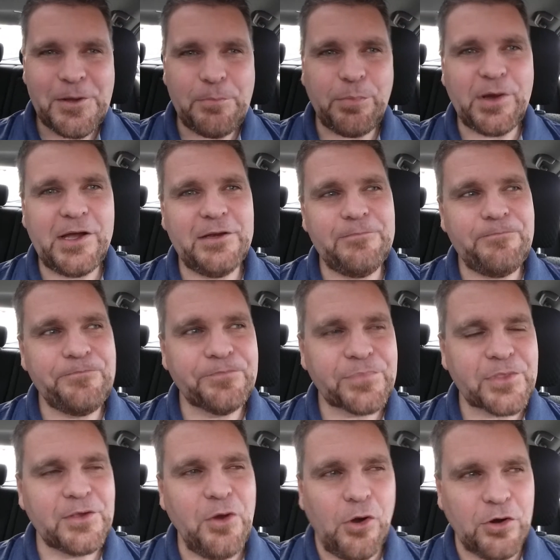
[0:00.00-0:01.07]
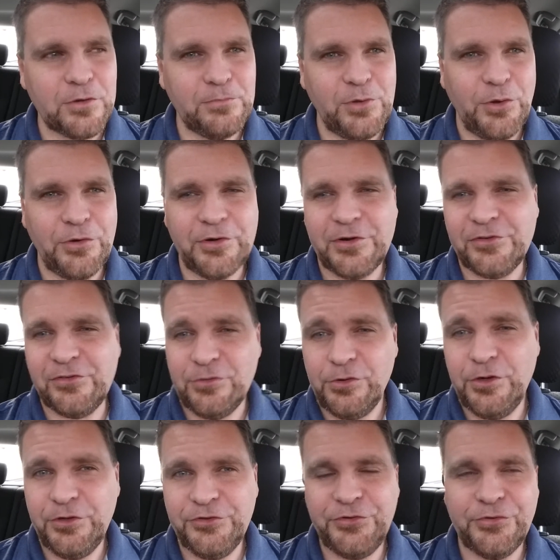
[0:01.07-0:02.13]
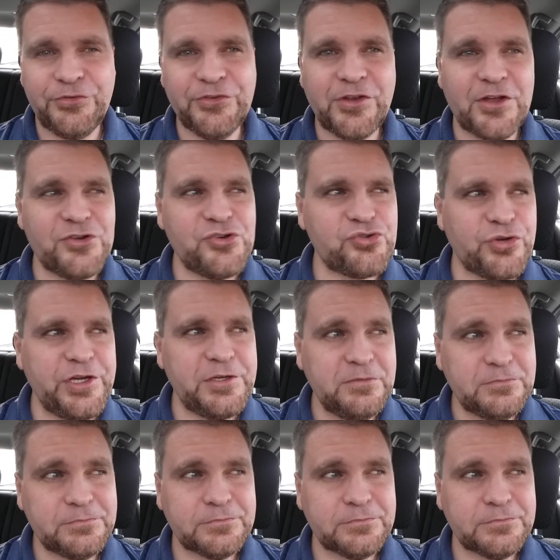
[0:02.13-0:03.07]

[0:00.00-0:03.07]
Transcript: But Hornblower is loyal to his country.